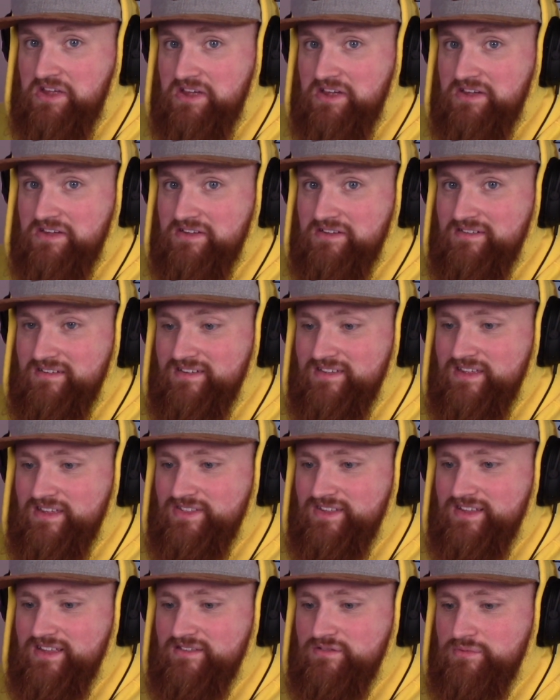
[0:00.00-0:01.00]
Yeah, I
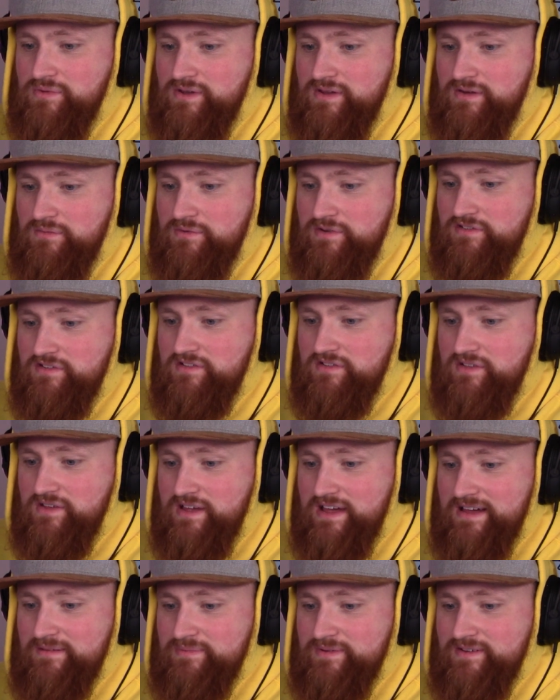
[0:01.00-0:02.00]
think this one originally
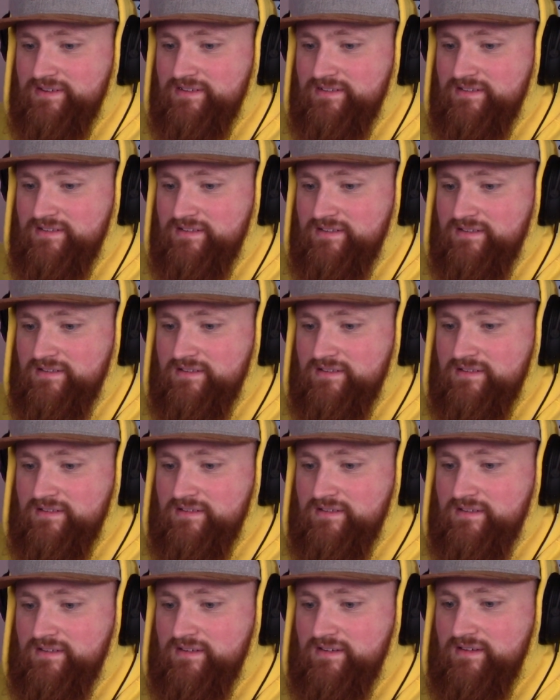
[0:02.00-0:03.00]
happened.
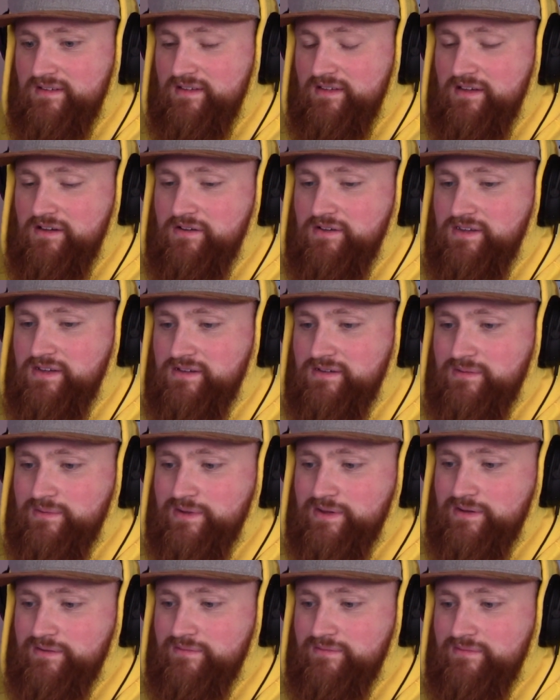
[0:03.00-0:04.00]
Oh yeah, here we
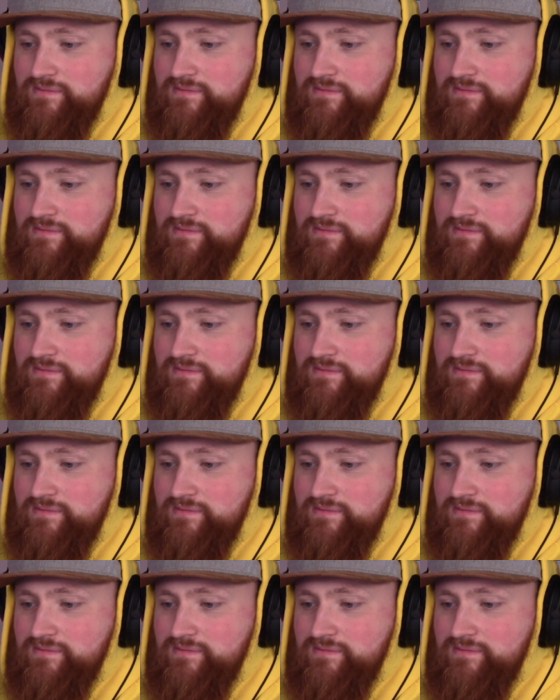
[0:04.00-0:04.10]
go.